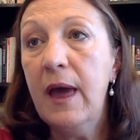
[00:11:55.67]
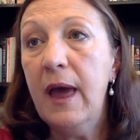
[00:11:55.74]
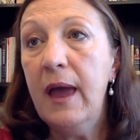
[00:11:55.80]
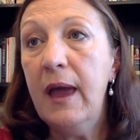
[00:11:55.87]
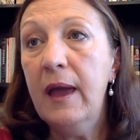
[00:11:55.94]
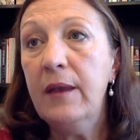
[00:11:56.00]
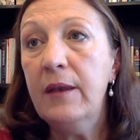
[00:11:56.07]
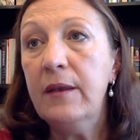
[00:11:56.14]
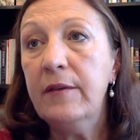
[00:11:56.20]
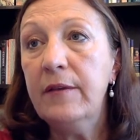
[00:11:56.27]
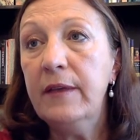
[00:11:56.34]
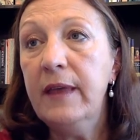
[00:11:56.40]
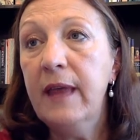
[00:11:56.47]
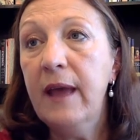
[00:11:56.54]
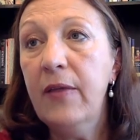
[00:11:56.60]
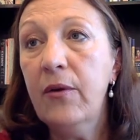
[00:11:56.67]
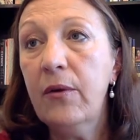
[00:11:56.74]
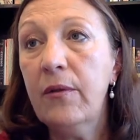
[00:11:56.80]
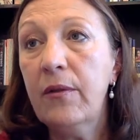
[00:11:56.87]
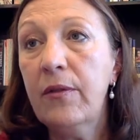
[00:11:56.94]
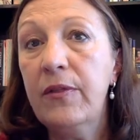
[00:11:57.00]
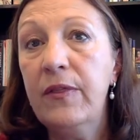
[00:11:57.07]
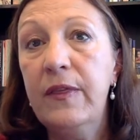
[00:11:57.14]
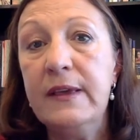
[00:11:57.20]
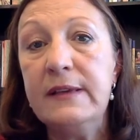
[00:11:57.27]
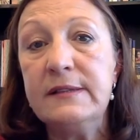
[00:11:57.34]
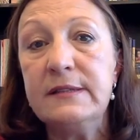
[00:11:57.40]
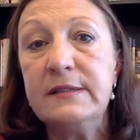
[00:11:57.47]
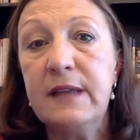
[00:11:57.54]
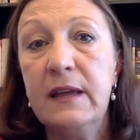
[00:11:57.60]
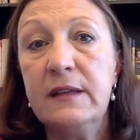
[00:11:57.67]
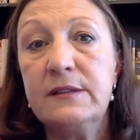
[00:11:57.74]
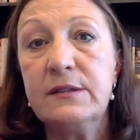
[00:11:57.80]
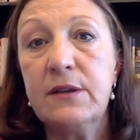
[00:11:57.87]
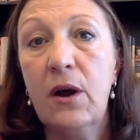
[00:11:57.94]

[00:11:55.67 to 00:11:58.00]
And together, these states